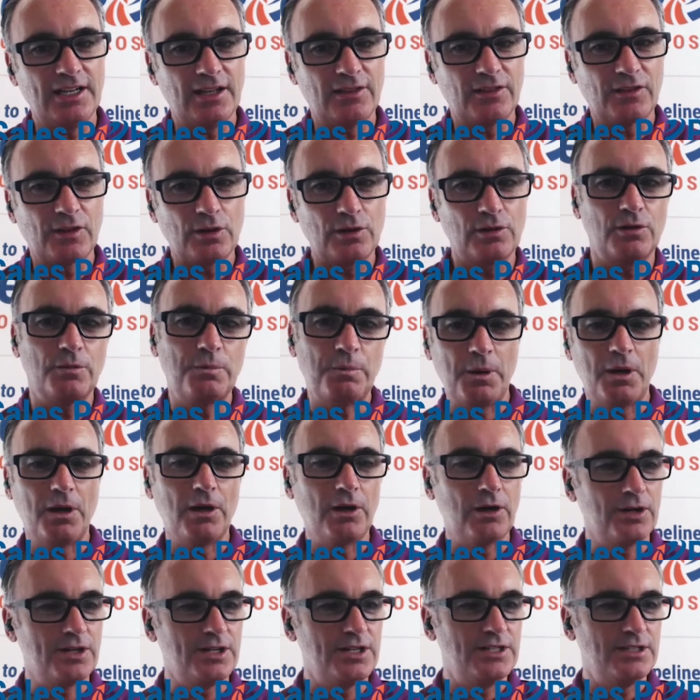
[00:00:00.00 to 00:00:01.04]
a third
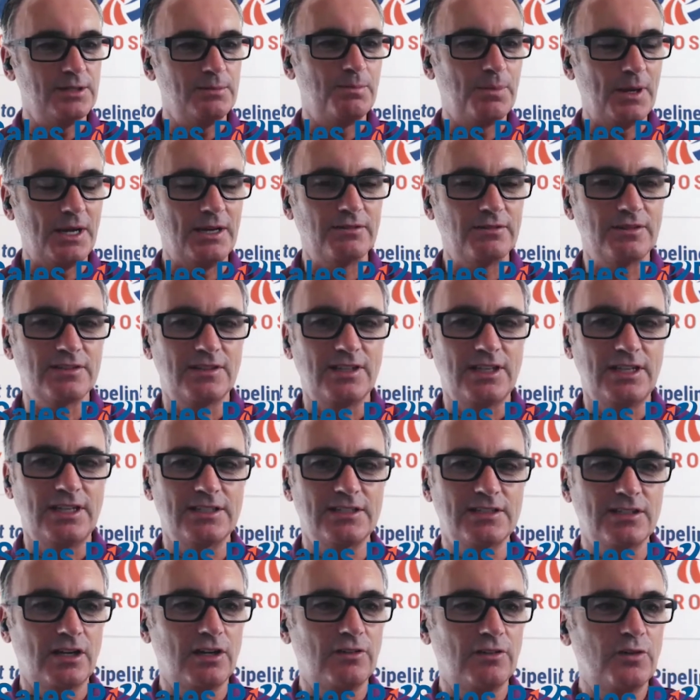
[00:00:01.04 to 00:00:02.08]
party to bounce
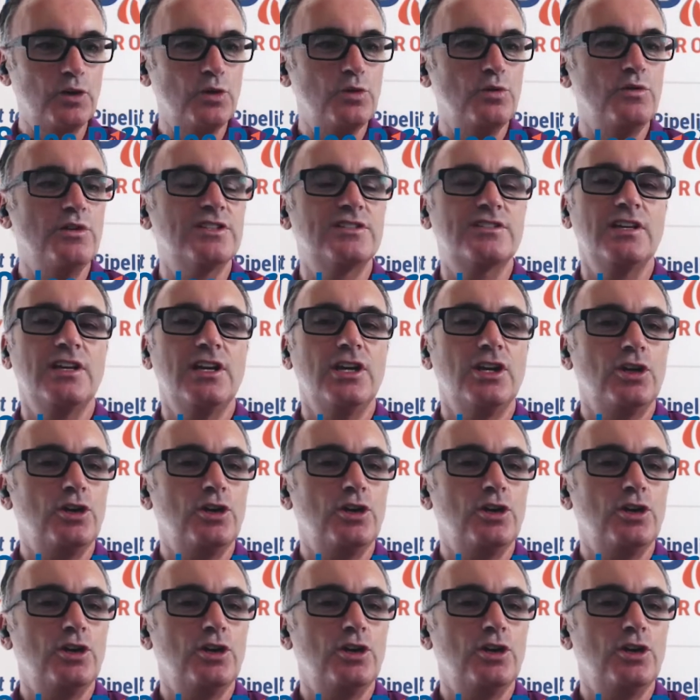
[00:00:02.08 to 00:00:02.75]
things off, who is